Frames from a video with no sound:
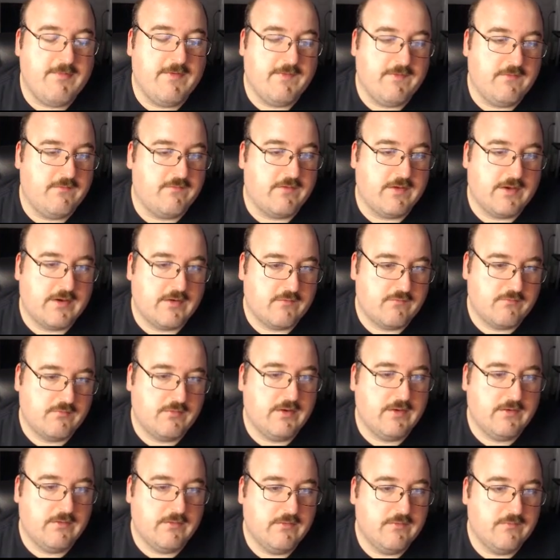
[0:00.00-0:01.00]
There's
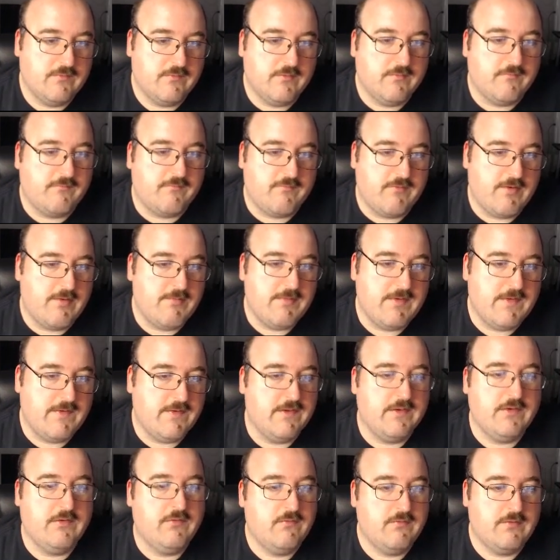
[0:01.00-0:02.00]
actually the Fremen that
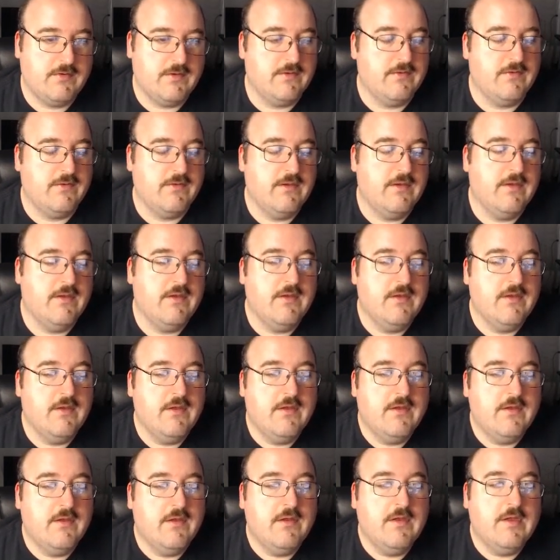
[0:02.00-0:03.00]
you can
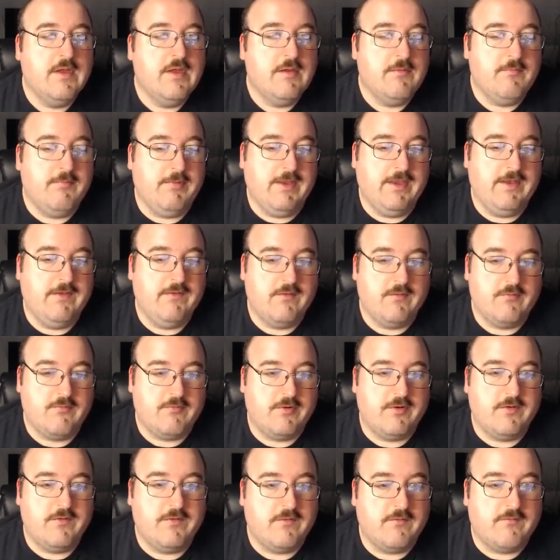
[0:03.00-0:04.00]
be. They're one
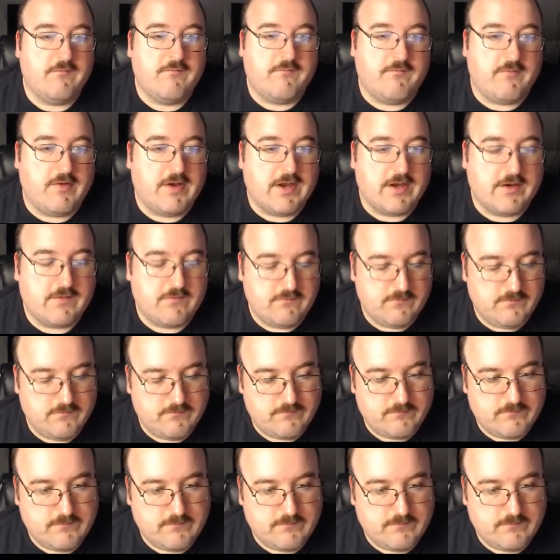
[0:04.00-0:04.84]
of the fractions.